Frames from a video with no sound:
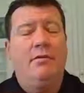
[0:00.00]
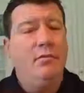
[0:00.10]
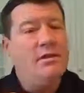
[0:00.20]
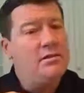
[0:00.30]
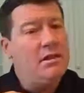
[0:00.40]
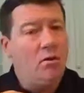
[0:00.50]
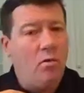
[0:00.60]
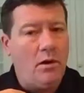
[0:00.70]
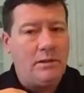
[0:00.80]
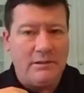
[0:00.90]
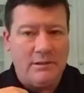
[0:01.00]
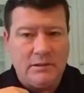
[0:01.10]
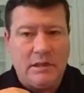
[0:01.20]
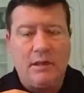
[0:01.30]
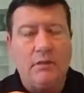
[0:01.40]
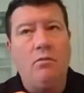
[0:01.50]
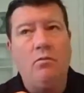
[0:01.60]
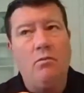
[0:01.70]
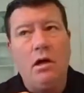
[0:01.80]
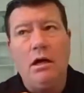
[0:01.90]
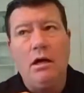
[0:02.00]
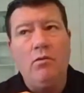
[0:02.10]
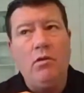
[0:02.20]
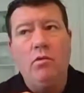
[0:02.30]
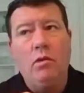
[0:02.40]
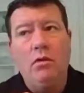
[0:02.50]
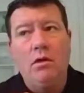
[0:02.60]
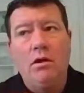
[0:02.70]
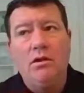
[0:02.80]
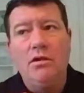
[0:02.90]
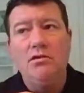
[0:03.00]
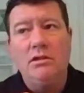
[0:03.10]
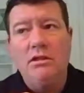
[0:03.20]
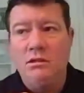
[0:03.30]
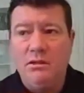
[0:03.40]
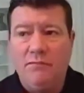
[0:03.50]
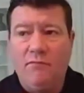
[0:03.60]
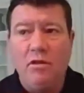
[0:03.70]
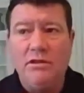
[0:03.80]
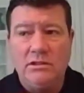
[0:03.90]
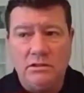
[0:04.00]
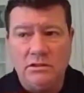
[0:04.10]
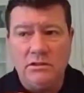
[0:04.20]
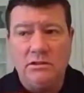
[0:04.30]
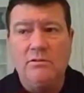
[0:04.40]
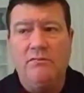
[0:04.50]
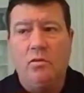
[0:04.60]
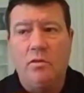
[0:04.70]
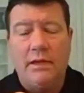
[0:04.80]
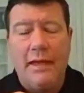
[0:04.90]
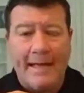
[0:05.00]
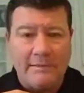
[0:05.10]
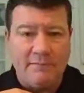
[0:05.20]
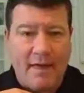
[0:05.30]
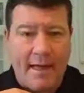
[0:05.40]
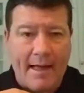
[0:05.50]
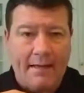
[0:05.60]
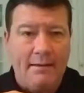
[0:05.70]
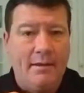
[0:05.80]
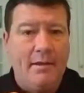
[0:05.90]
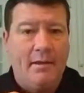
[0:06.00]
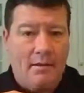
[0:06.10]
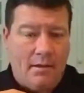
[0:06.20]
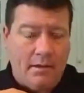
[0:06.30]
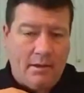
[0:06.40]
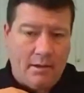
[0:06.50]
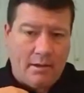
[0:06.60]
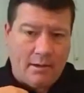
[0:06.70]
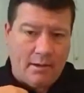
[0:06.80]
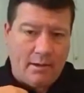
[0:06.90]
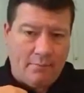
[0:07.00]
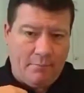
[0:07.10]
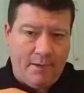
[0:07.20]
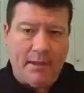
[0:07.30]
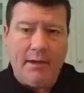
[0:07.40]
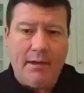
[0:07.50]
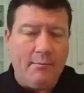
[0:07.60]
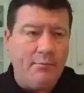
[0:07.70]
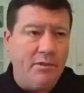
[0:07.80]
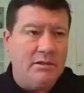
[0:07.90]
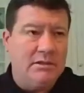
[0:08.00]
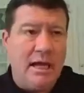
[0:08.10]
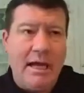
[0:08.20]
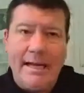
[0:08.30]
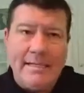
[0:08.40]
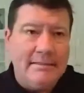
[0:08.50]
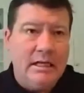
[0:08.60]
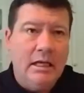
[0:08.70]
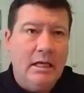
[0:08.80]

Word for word: reason he was is that uh, we were using these 46s for CASEVAC and uh, picking up these guys